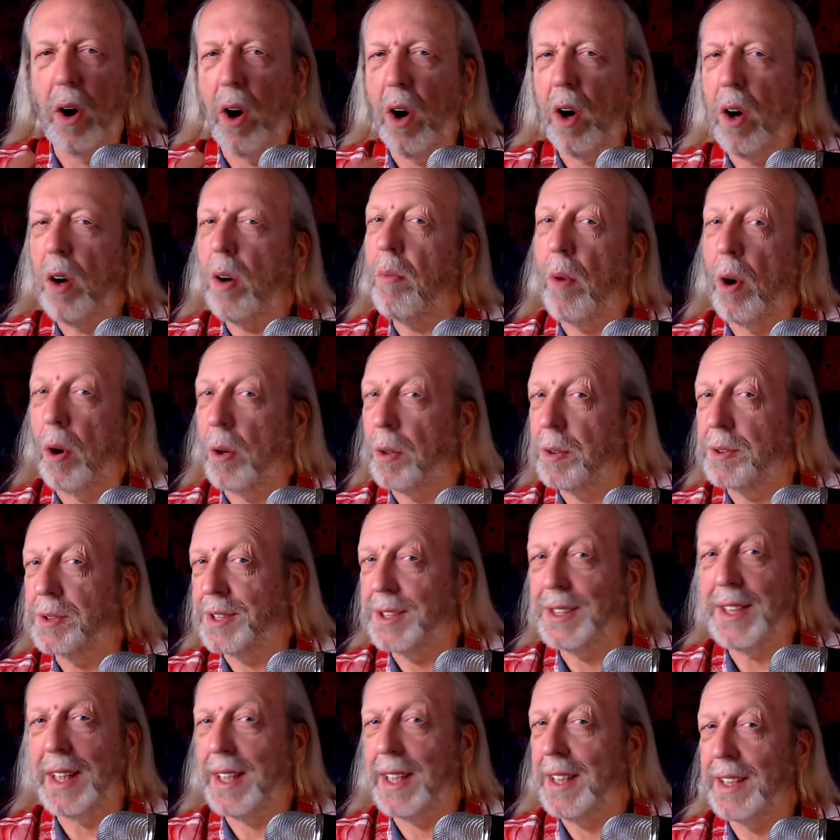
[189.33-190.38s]
Now I'm
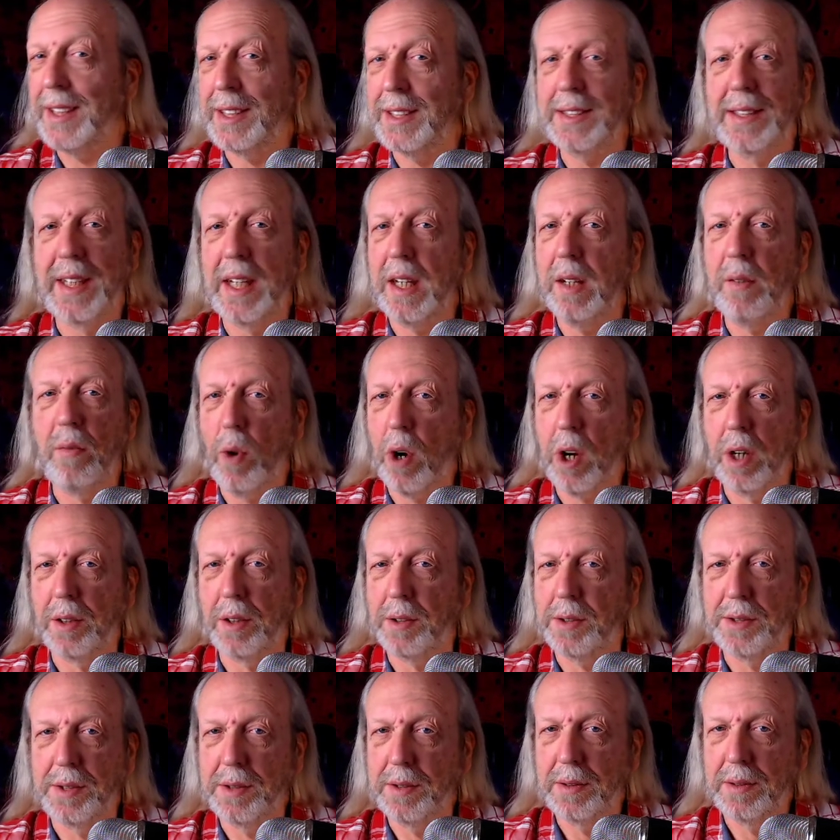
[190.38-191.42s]
almost saying the same
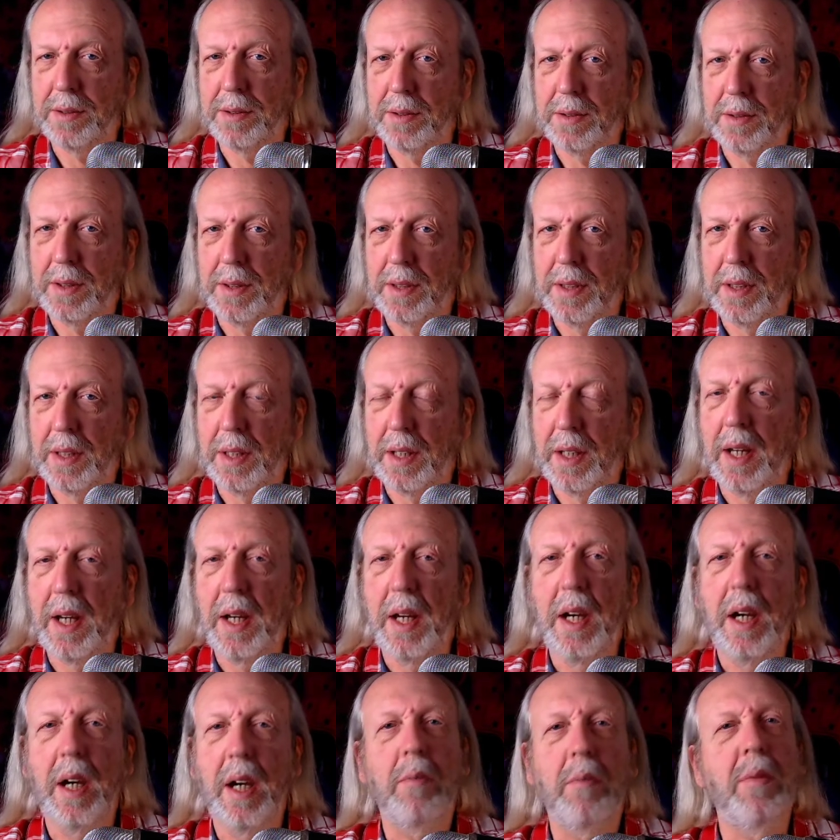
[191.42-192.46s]
words.
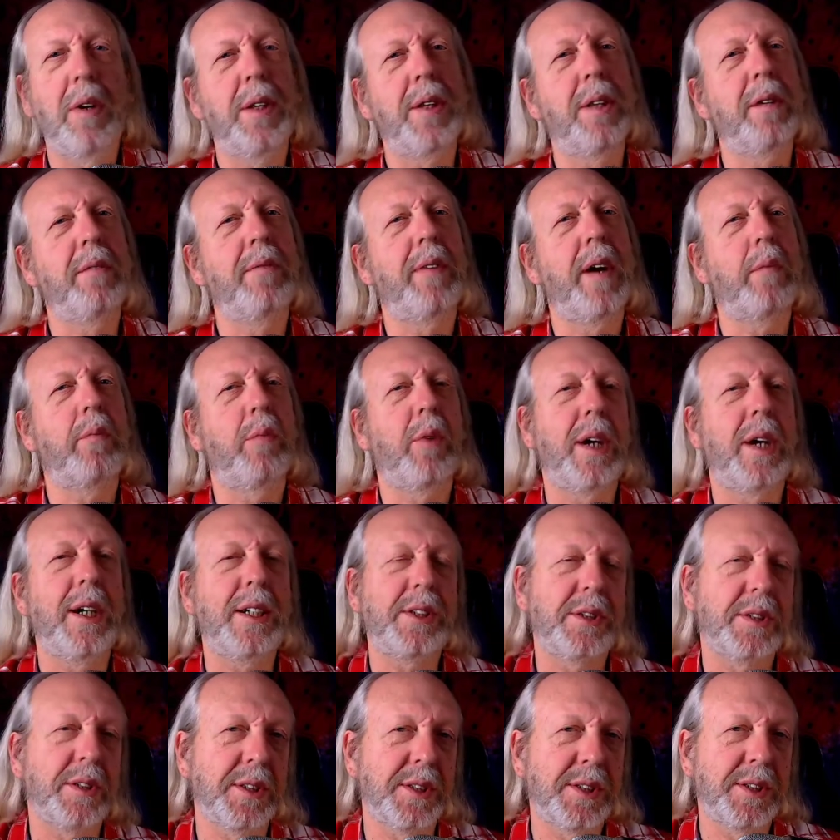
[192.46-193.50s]
But the
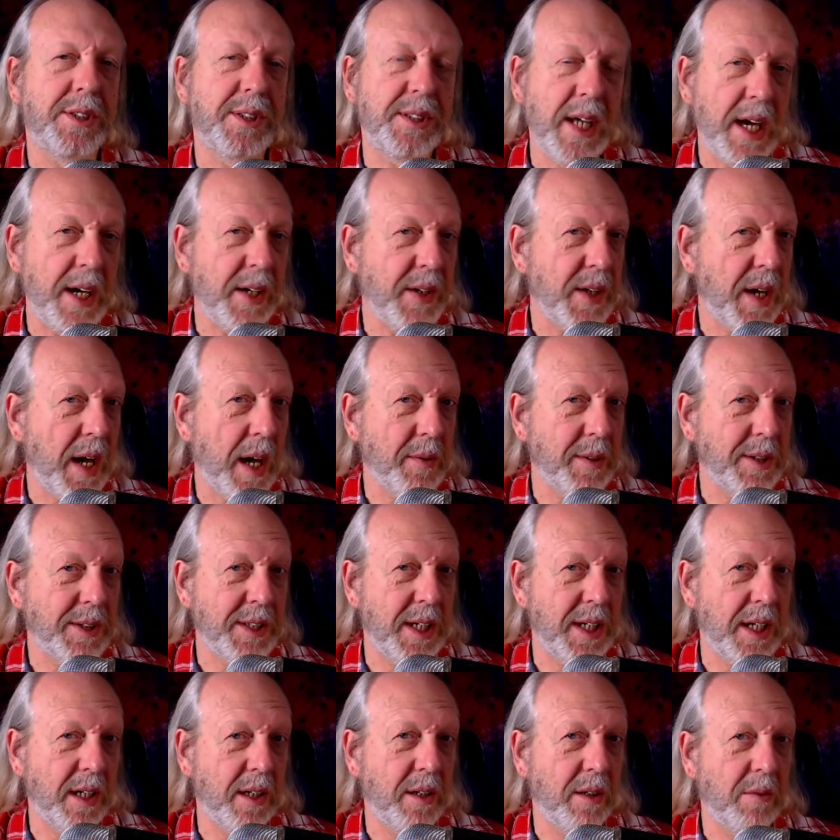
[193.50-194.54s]
vibrational state
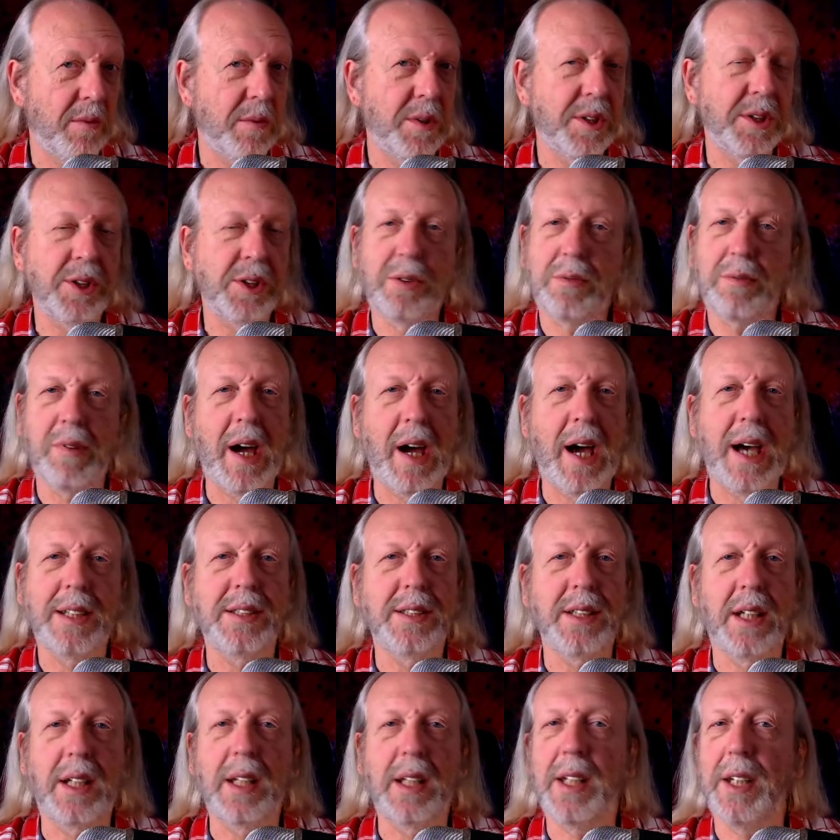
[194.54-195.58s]
I was in was
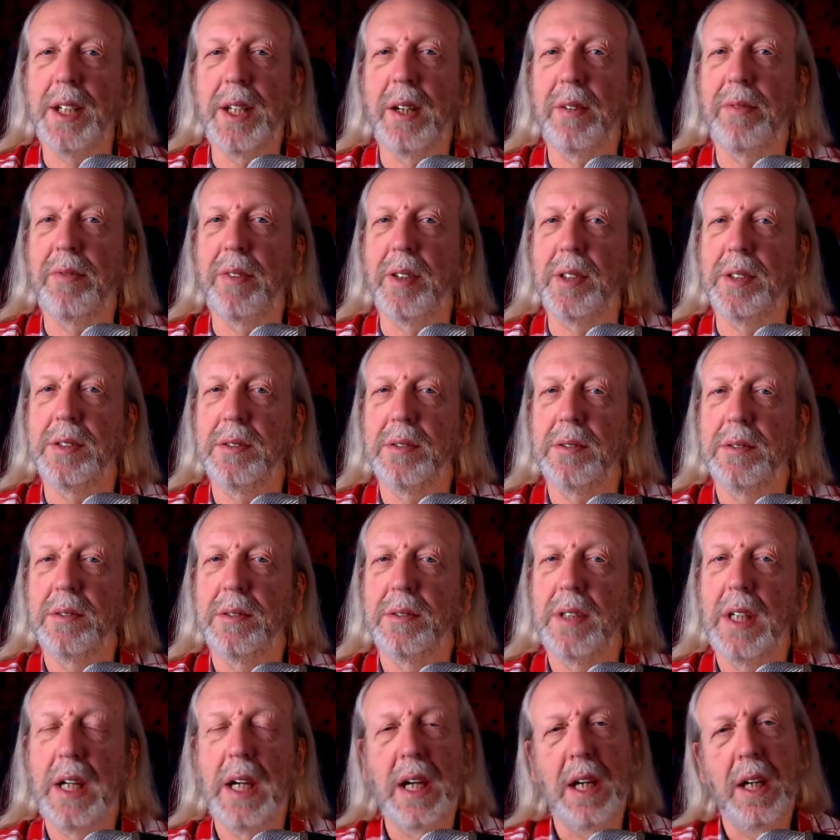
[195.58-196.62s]
drastically
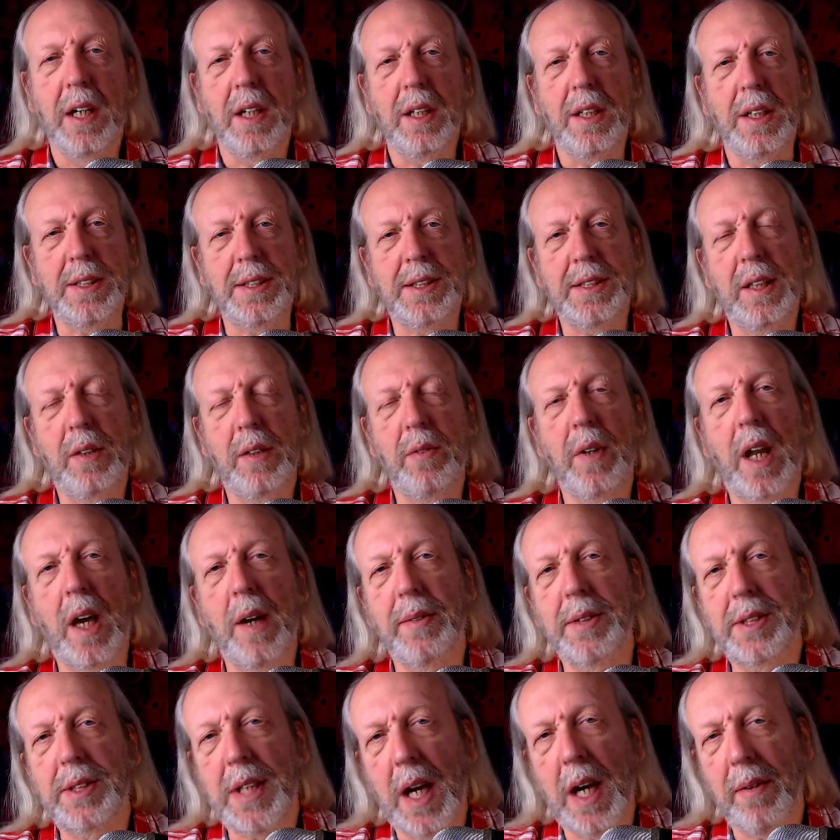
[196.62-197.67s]
different. You
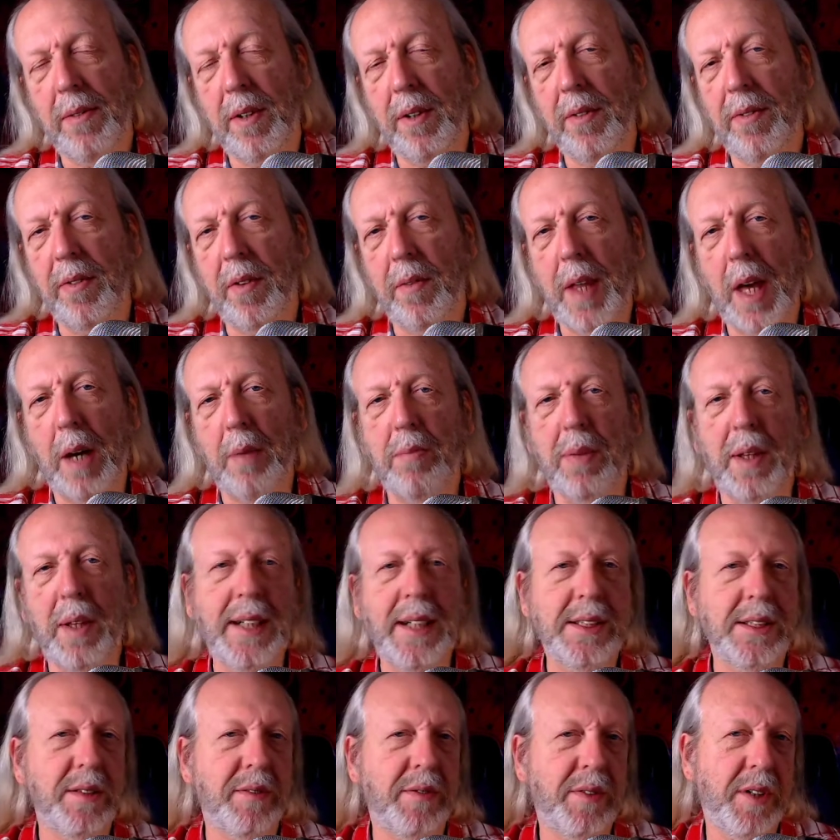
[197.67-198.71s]
see, when I was coming from
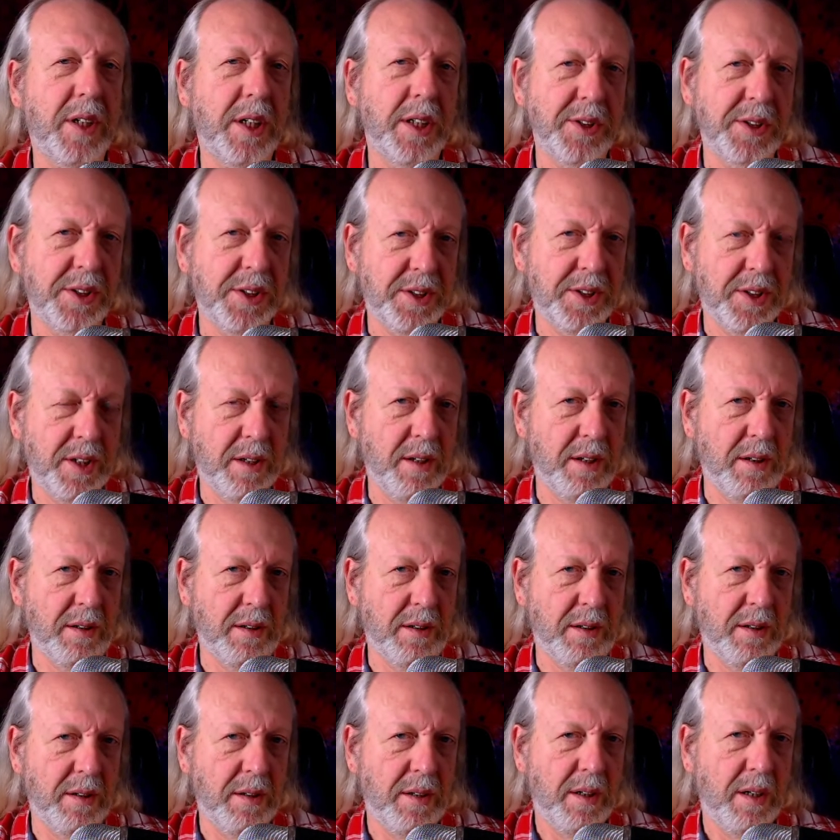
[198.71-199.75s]
that place of
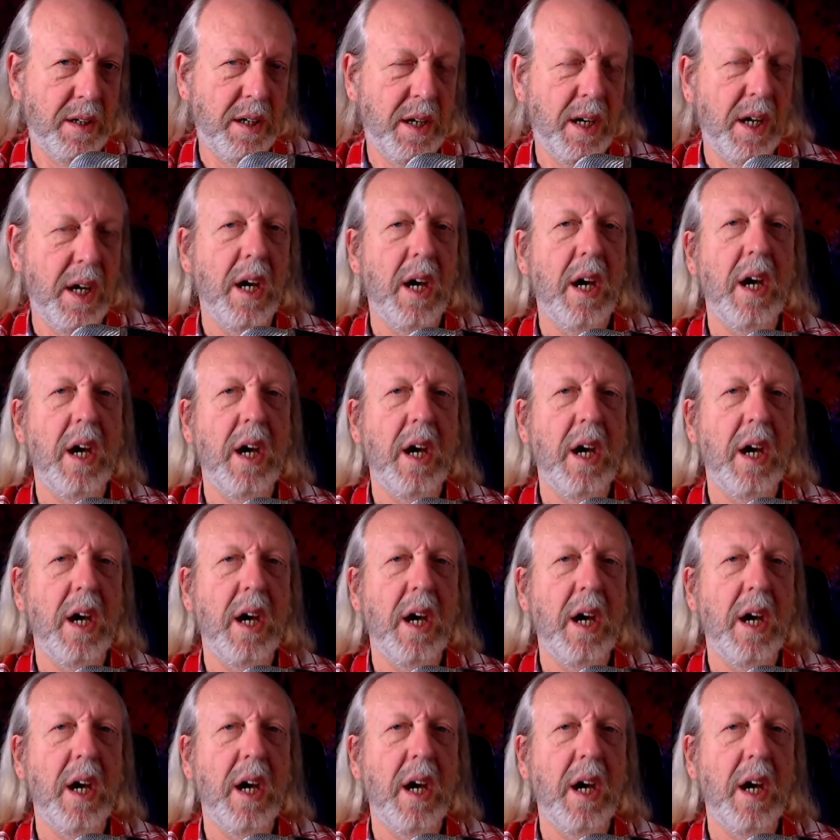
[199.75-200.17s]
concern,